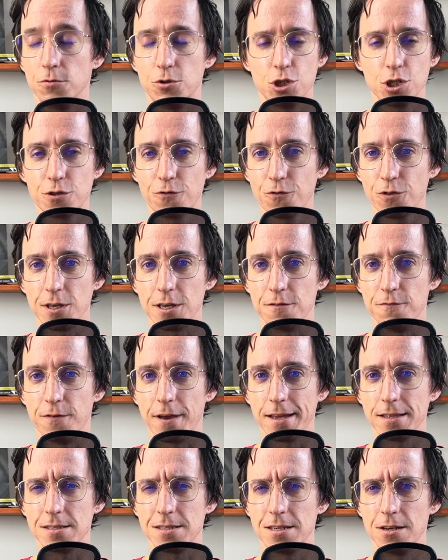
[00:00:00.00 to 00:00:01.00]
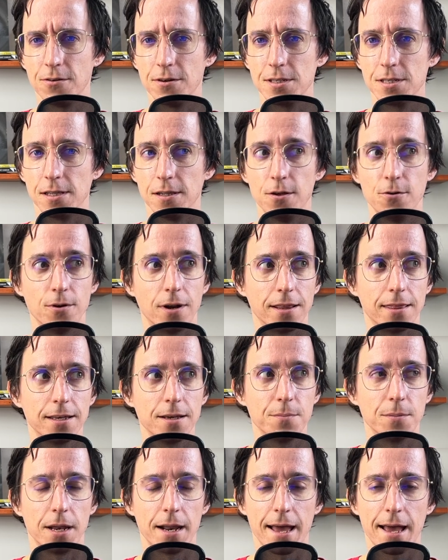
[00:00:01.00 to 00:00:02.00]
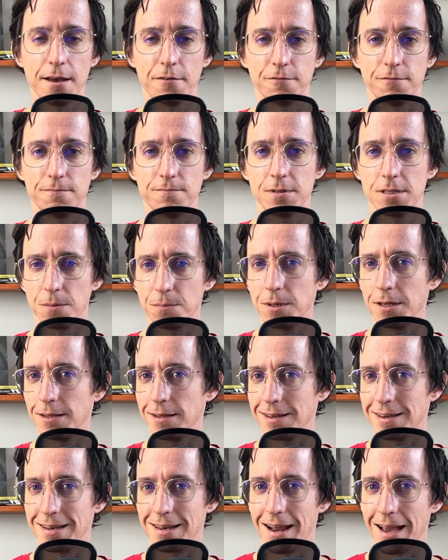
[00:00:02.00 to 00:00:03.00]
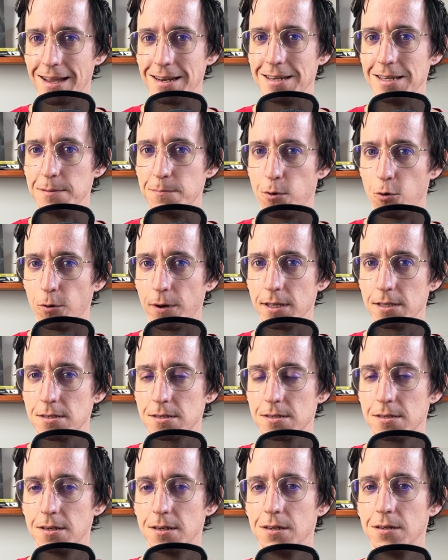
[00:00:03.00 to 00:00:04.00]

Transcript: Just for the Advanced series alone, I think I'm going to have something like 90 points.